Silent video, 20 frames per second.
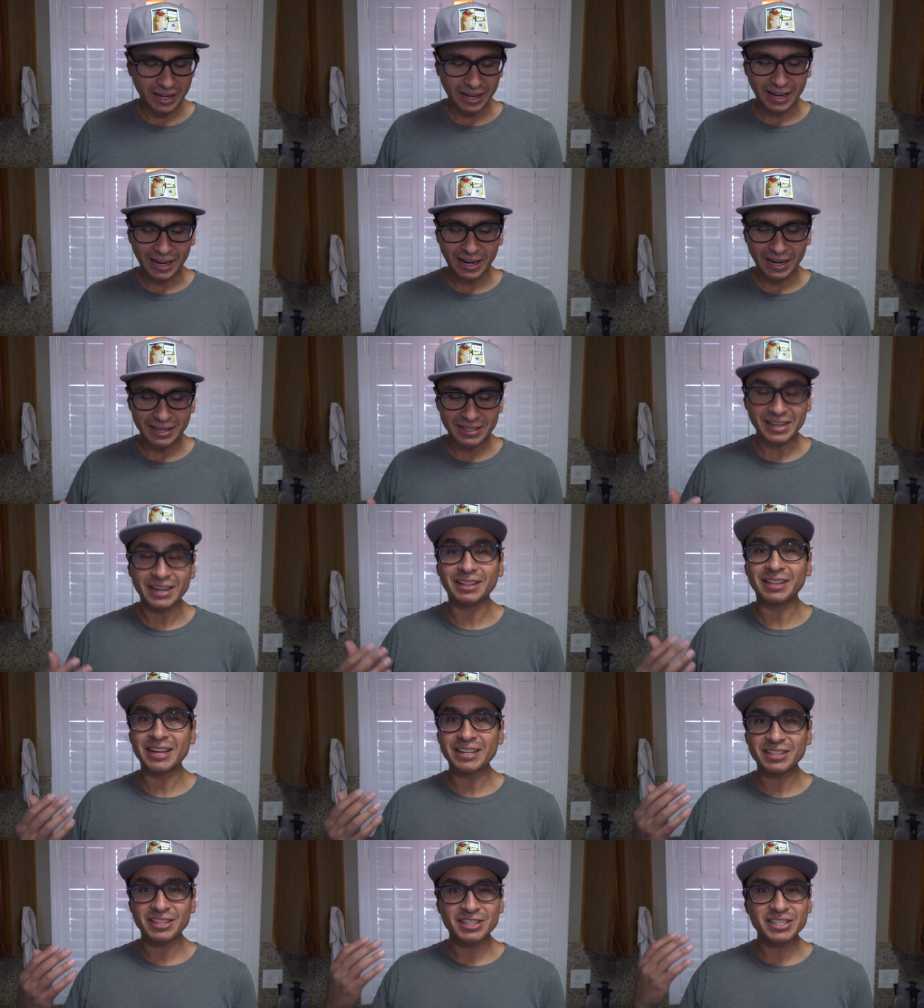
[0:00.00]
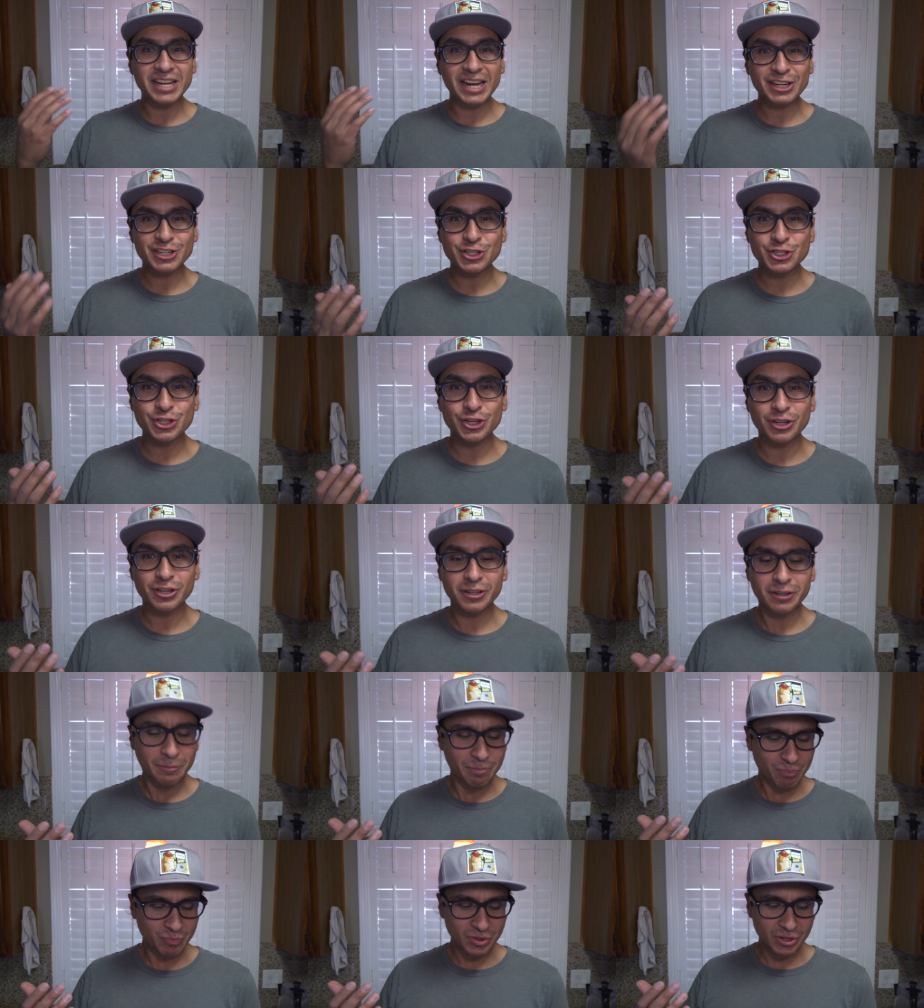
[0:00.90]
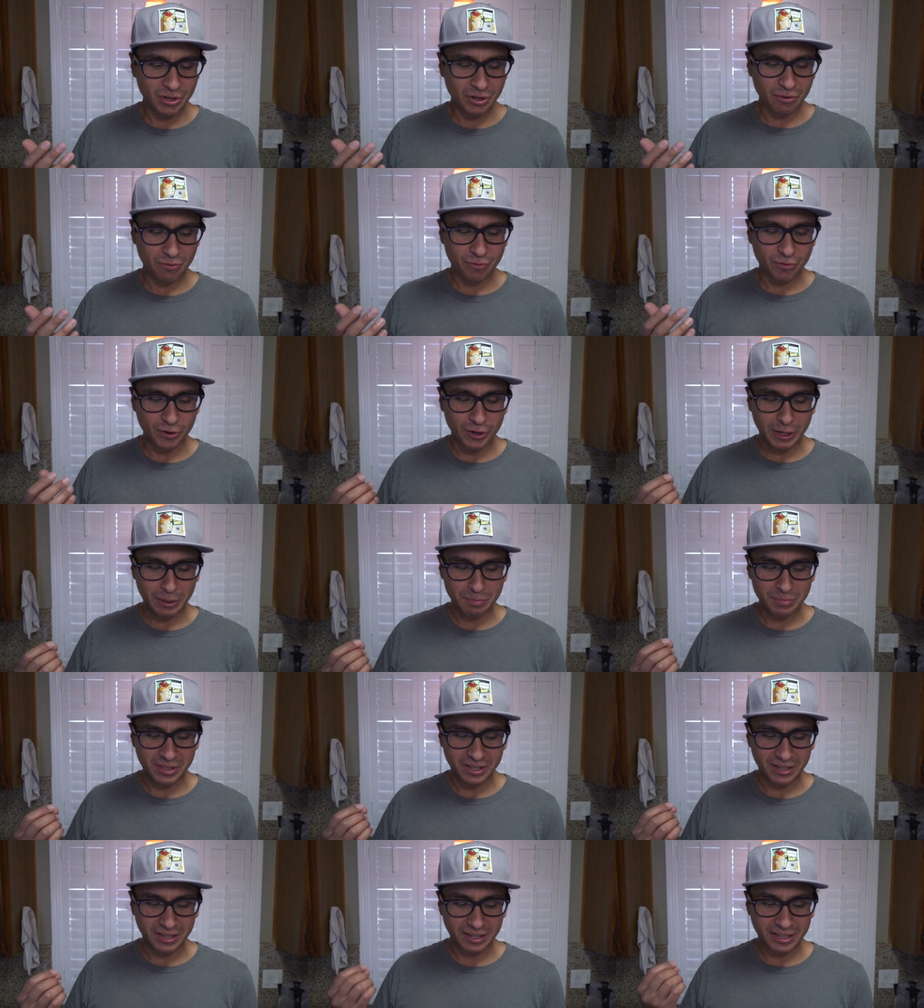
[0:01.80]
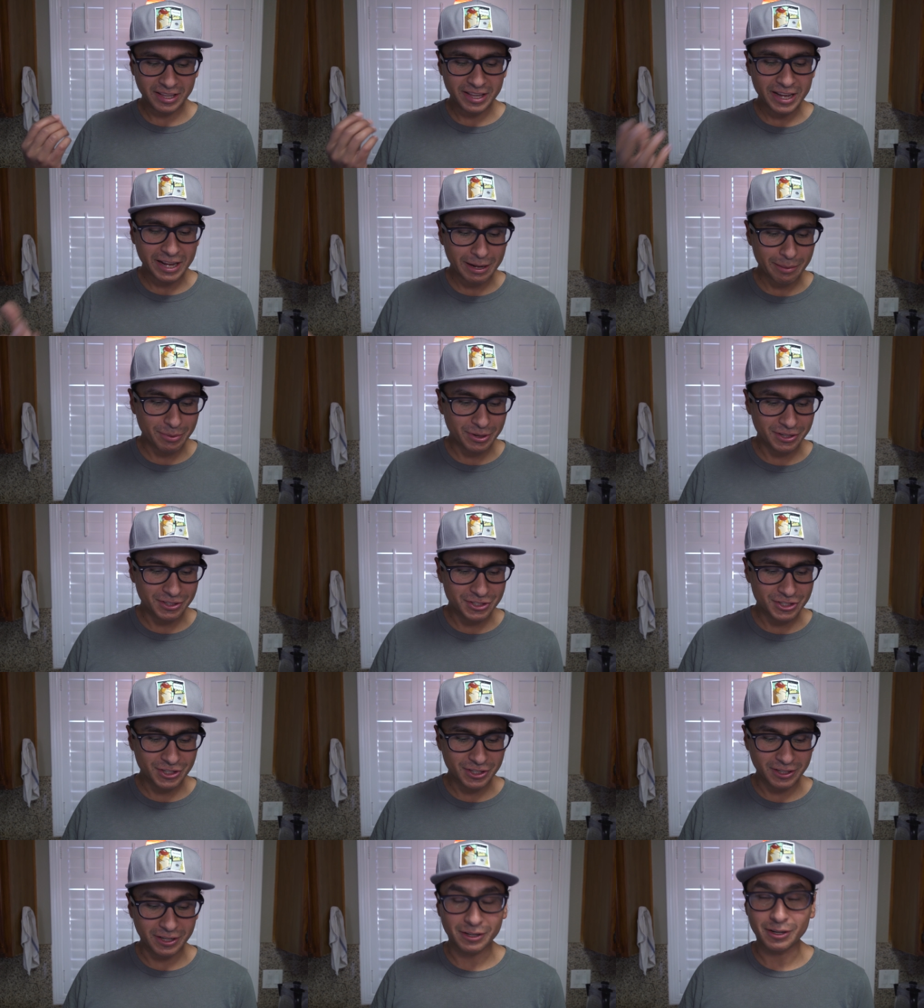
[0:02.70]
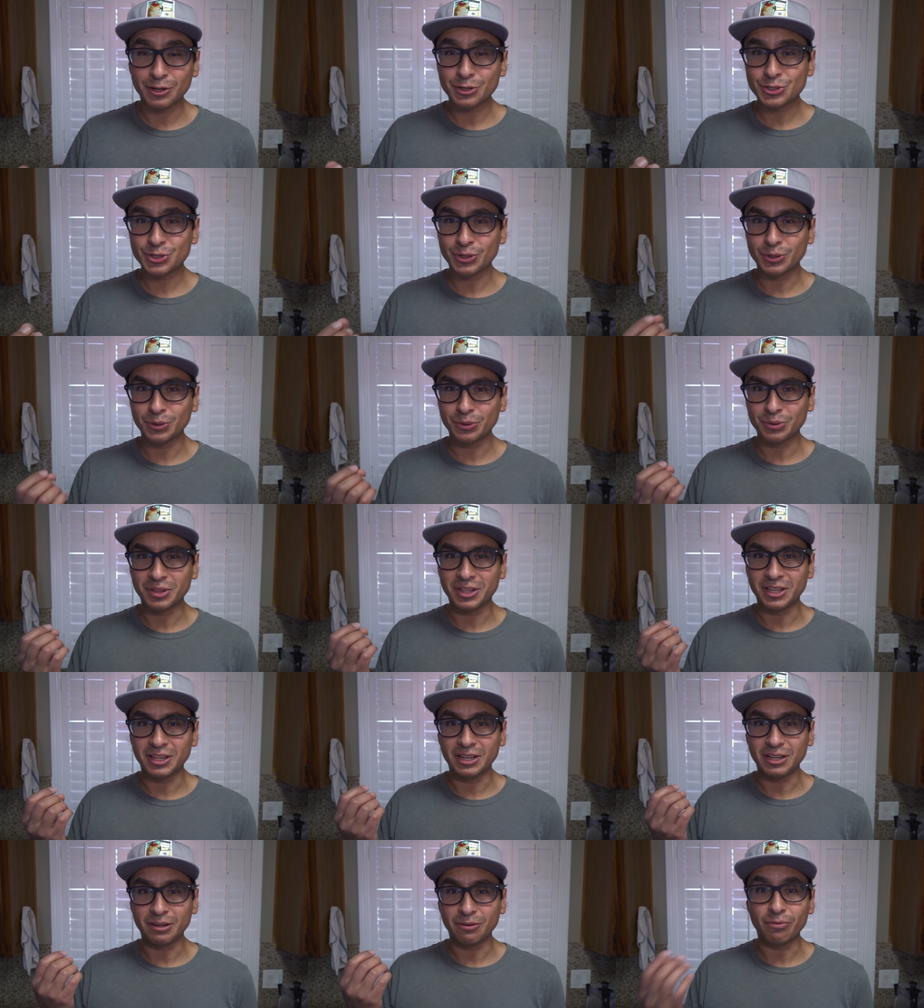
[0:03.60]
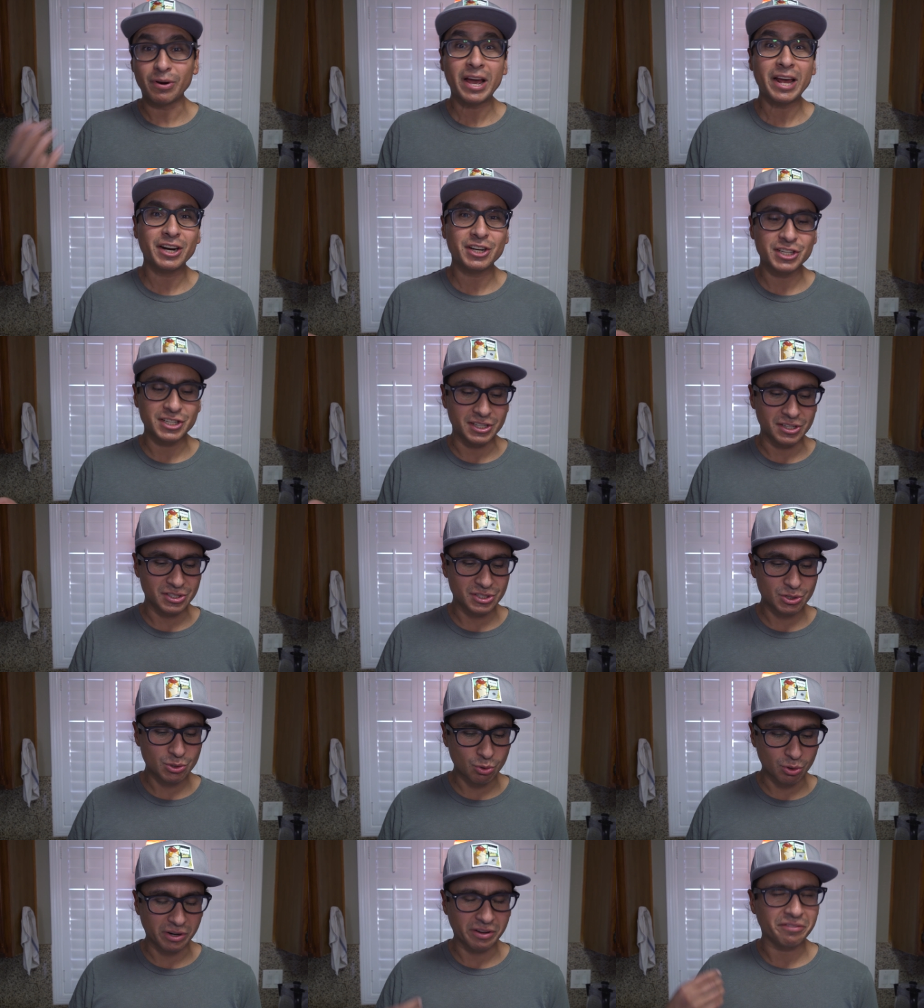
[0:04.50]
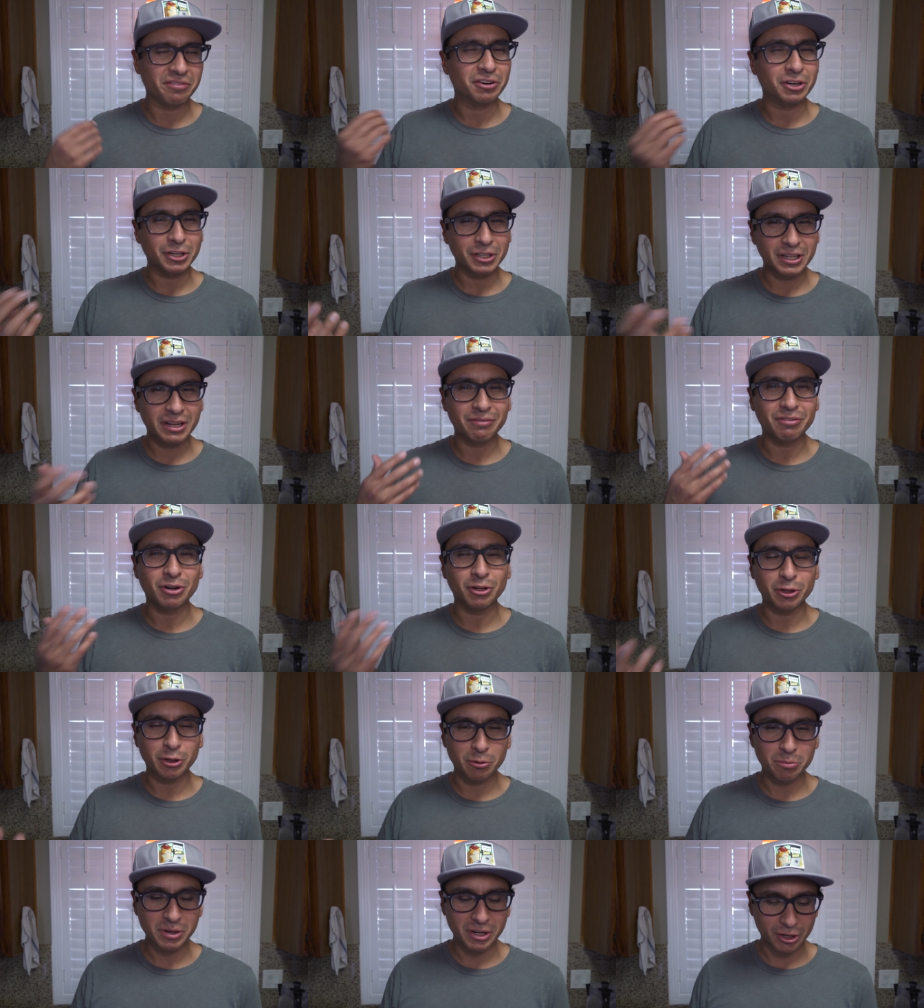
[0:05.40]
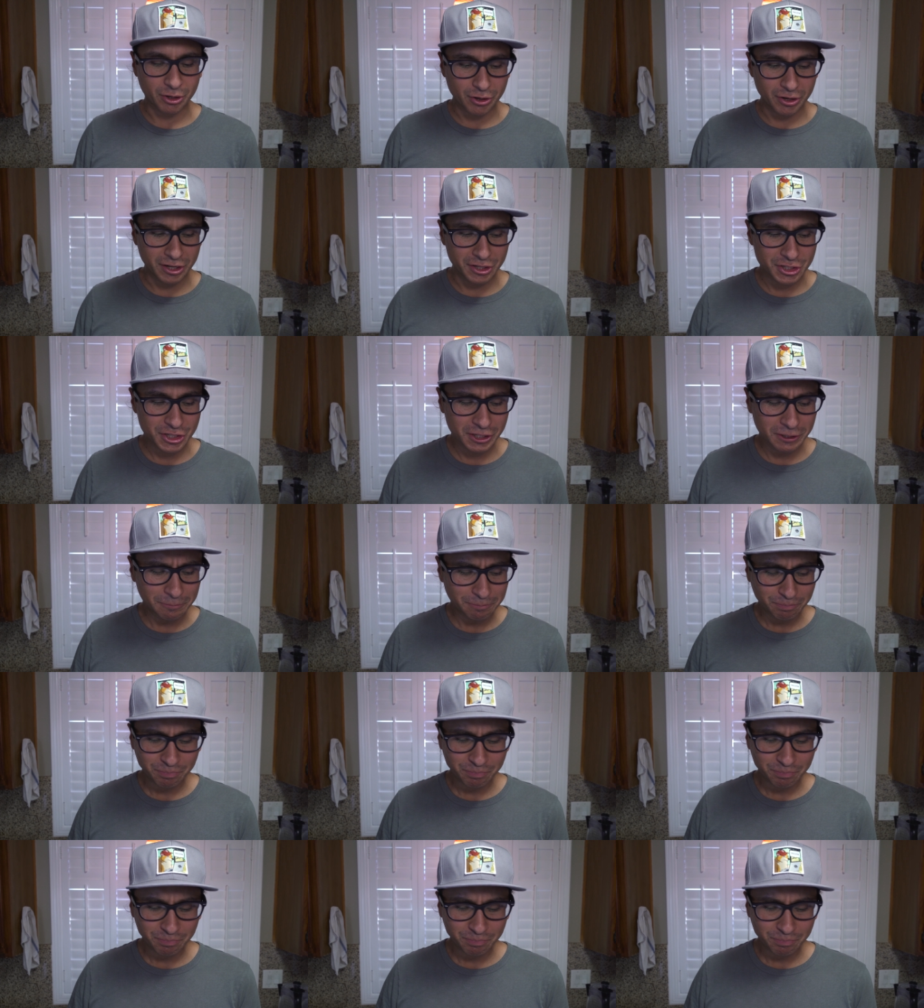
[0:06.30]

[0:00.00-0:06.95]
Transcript: And I like the texture from the cabbage and also the radishes, sort of give it, give it a little bit of crunch.